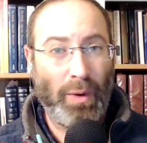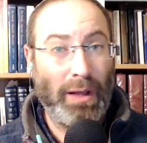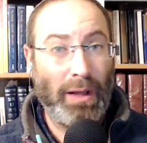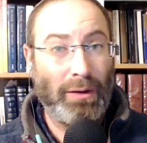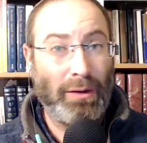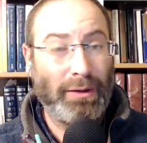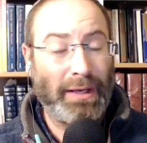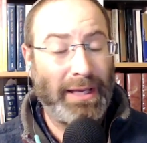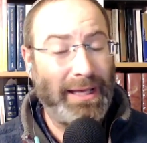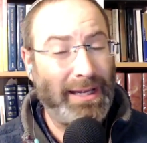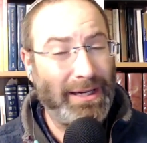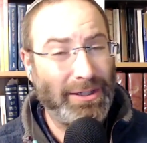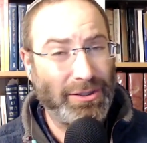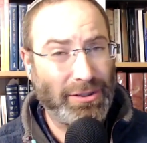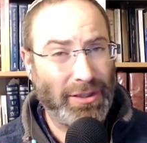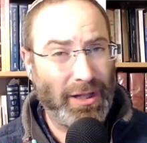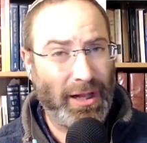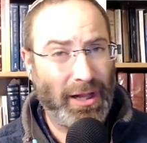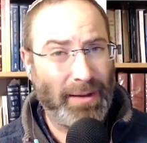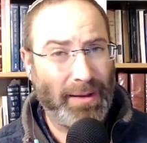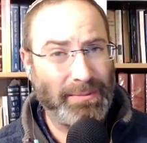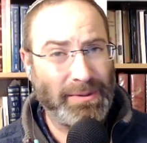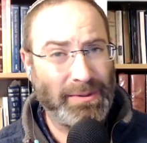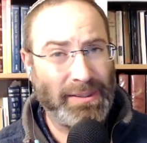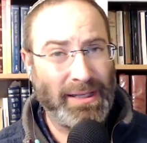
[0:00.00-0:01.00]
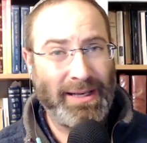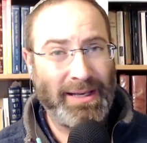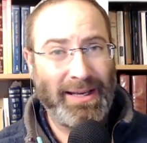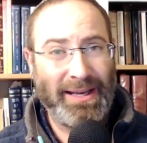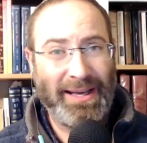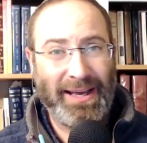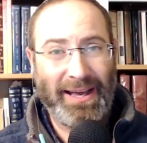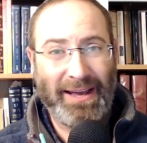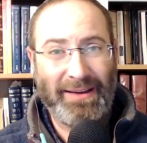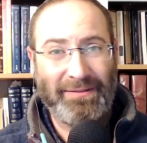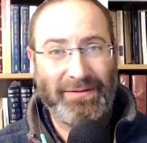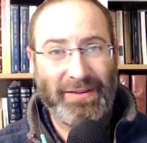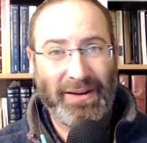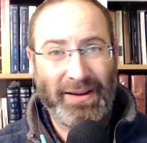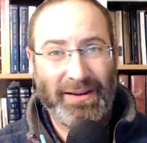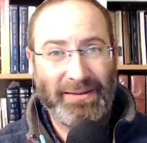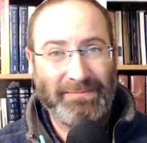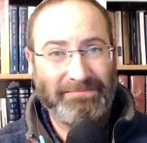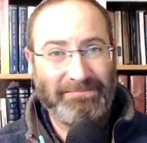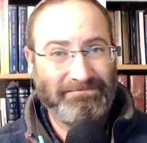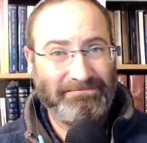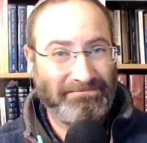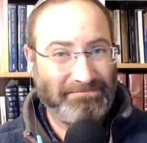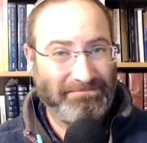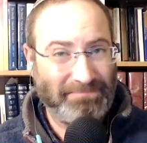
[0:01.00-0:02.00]
While kiddish clubs have
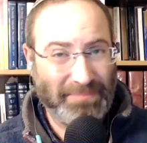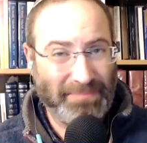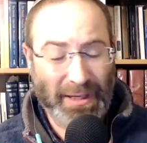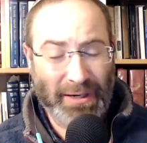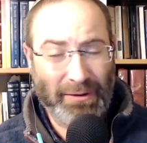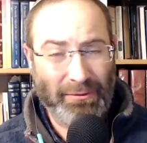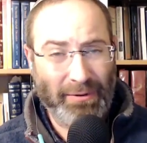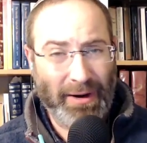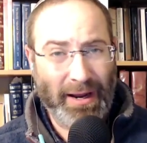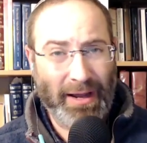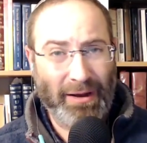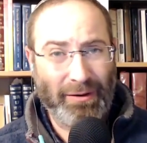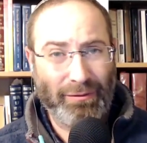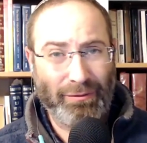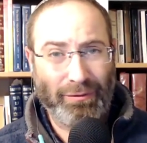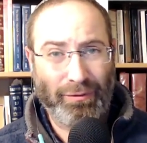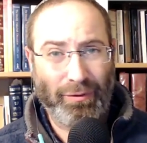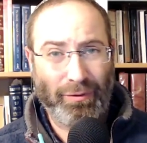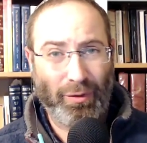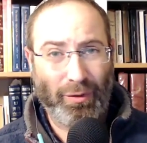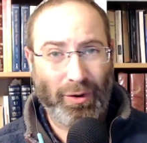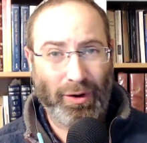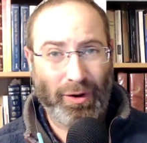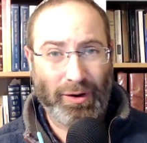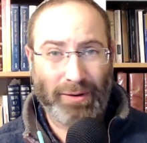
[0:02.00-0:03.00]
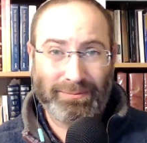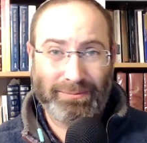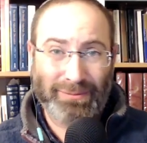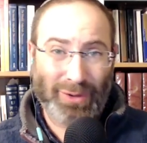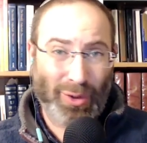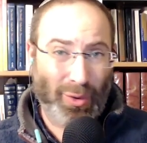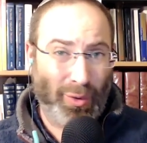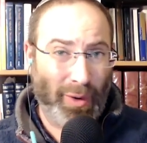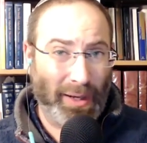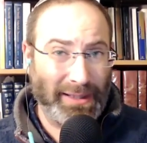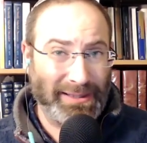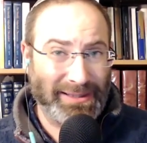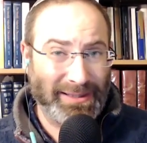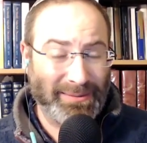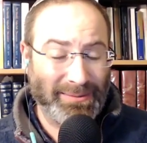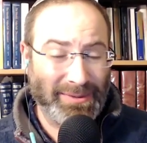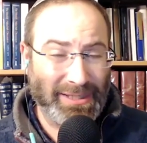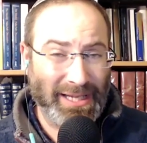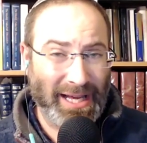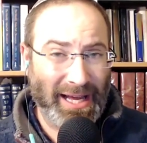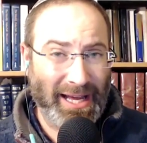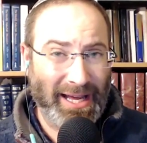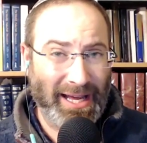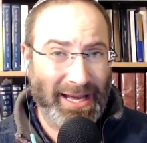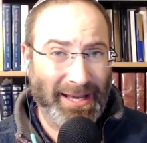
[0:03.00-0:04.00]
been around for quite some
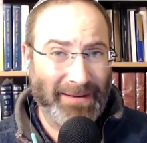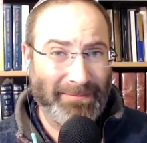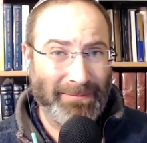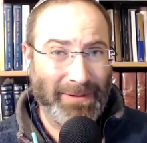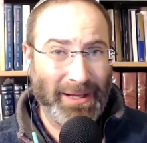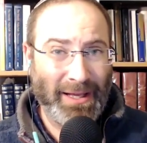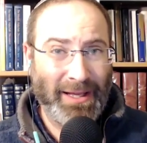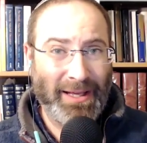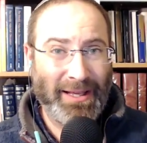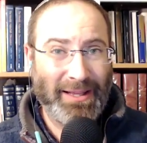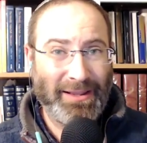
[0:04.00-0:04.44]
time,